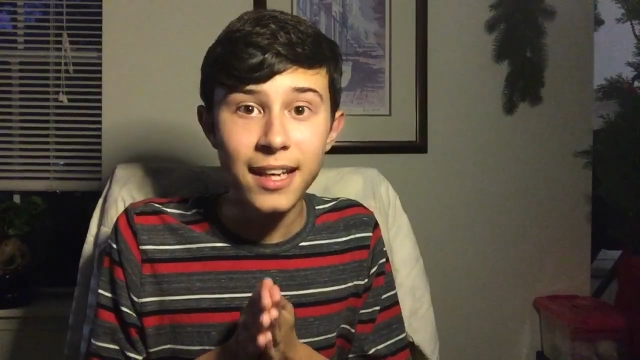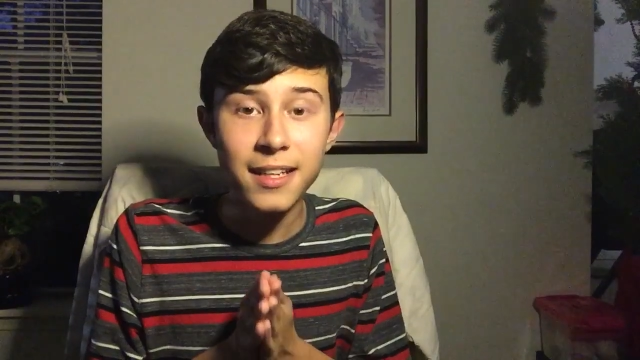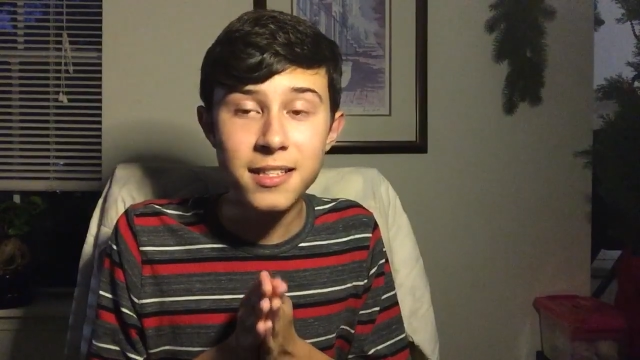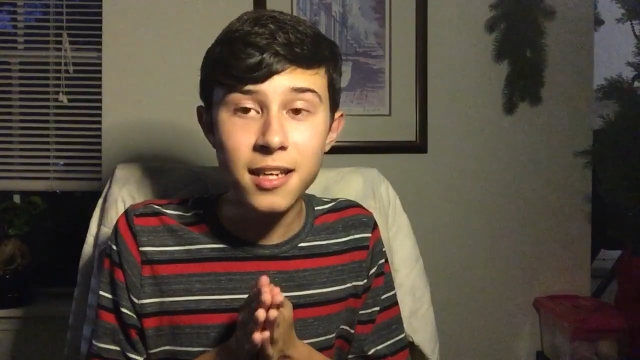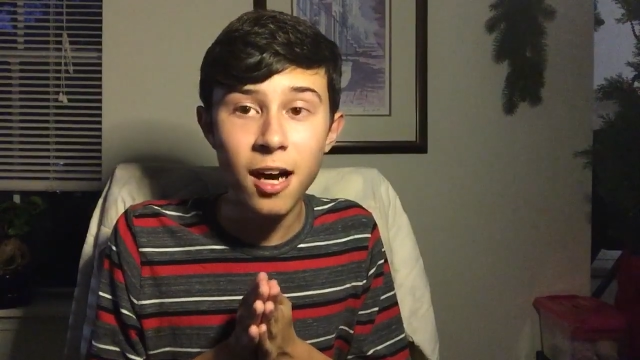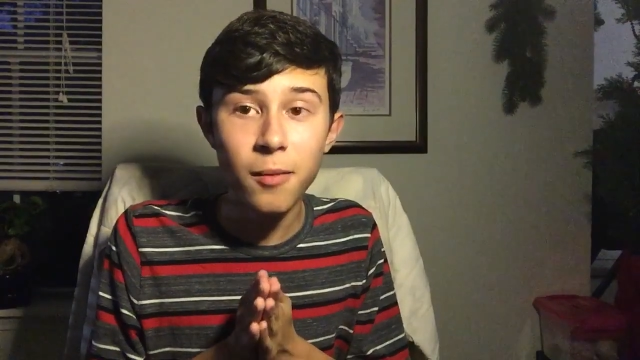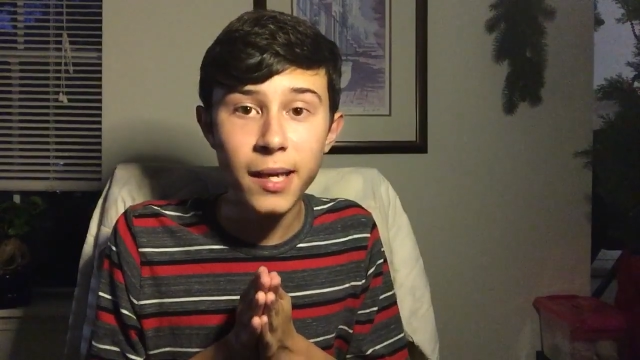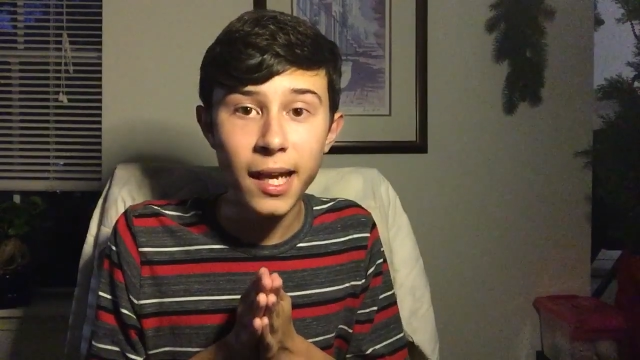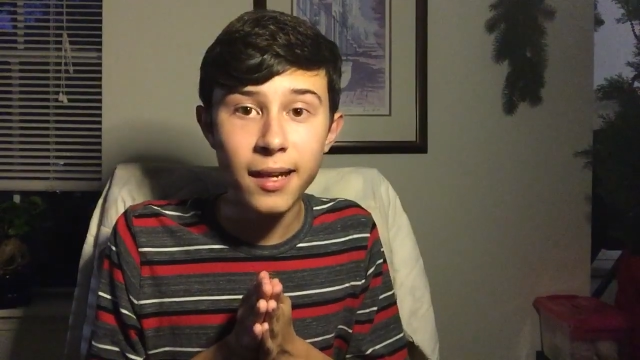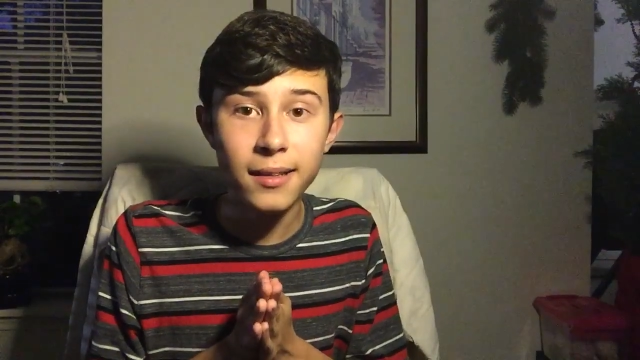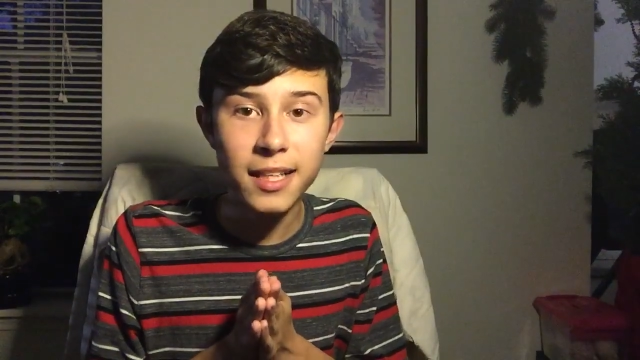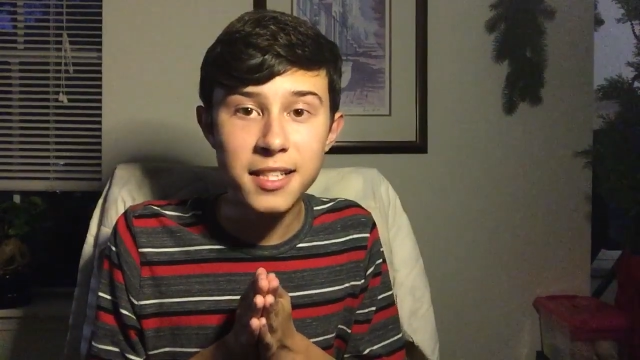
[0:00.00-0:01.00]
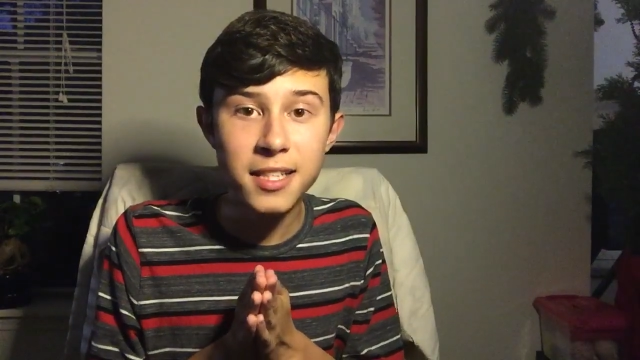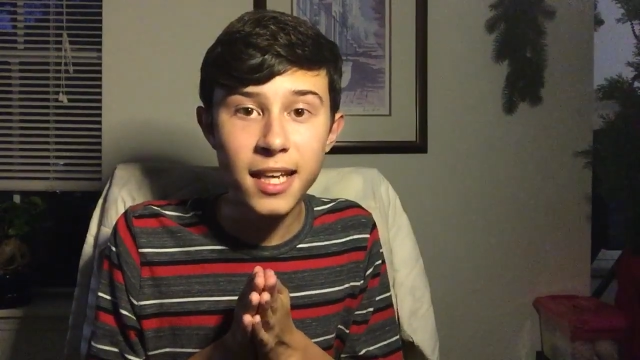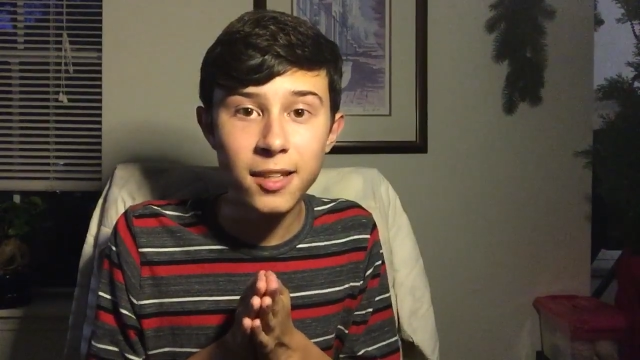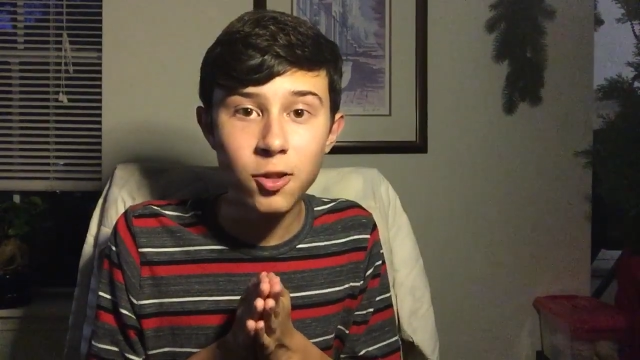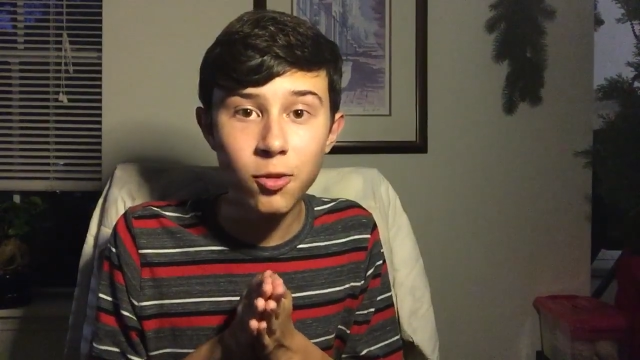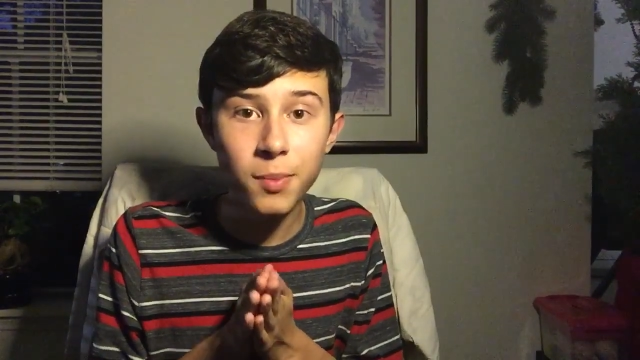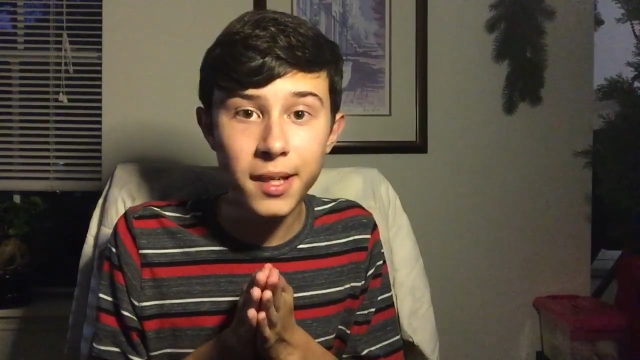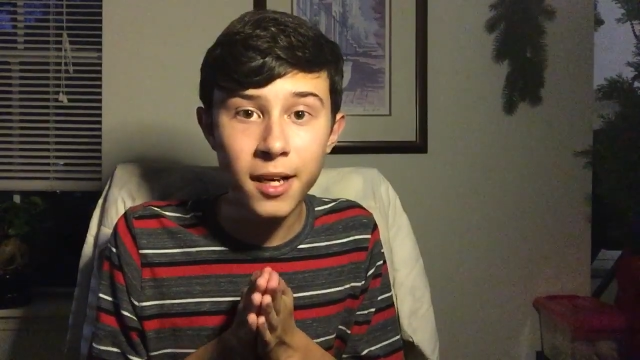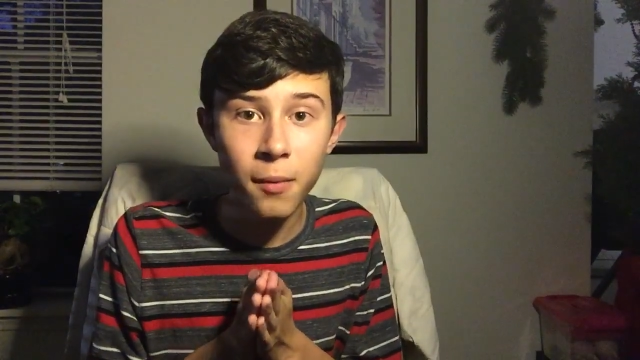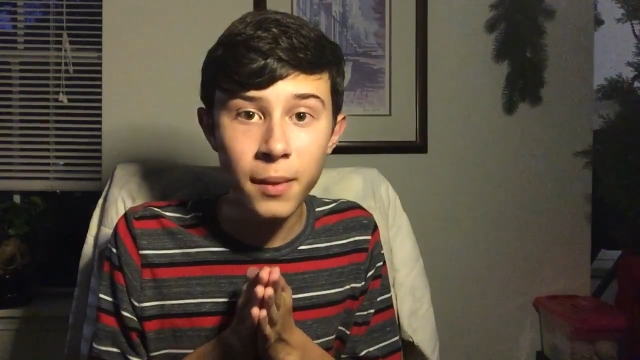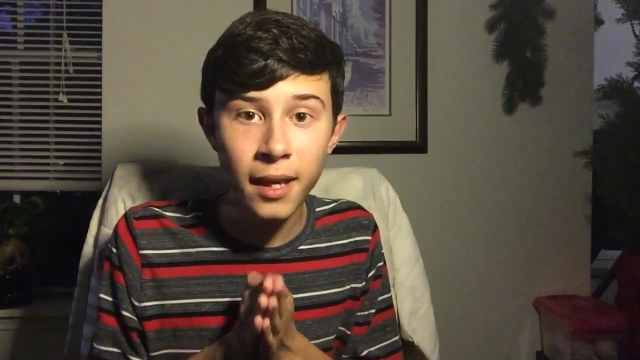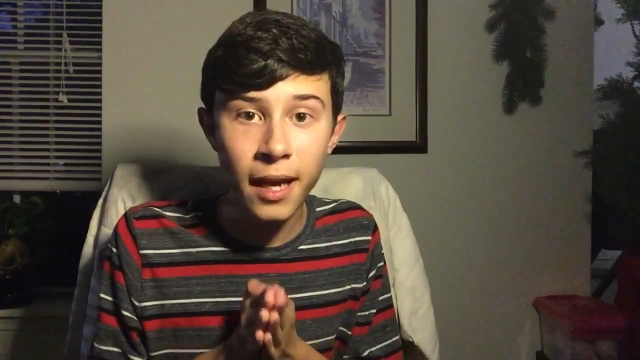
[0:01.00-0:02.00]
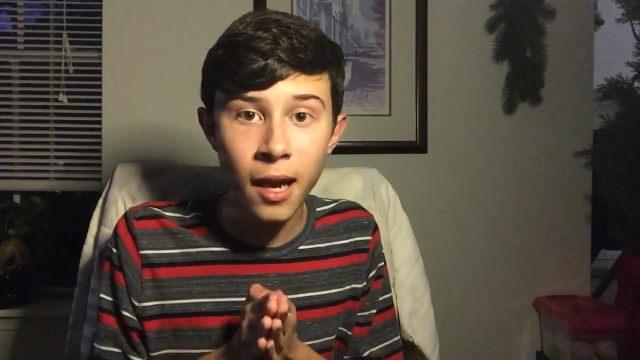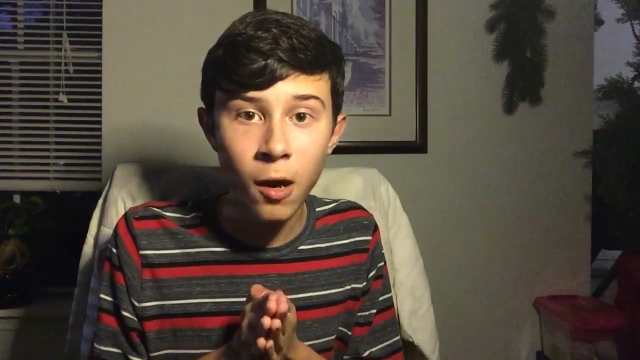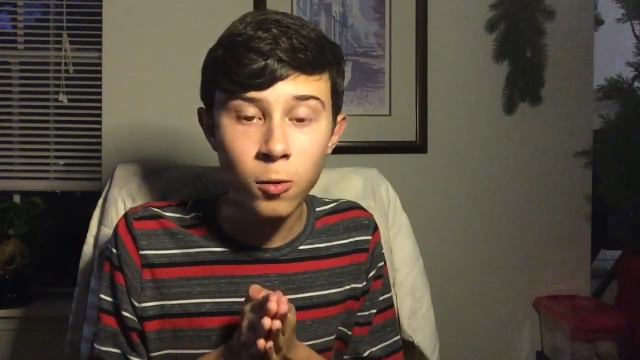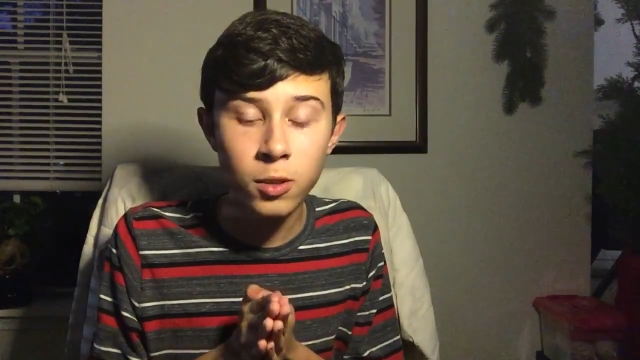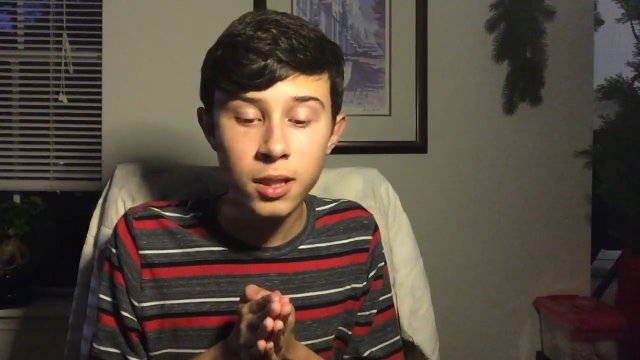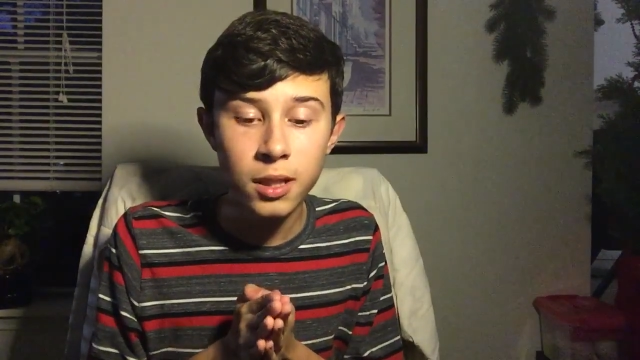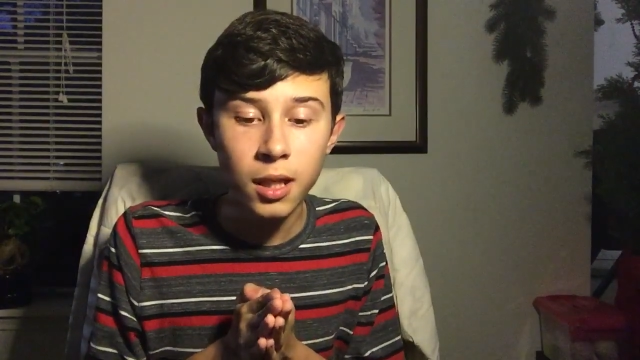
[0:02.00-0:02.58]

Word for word: It's coming. They said it would be coming out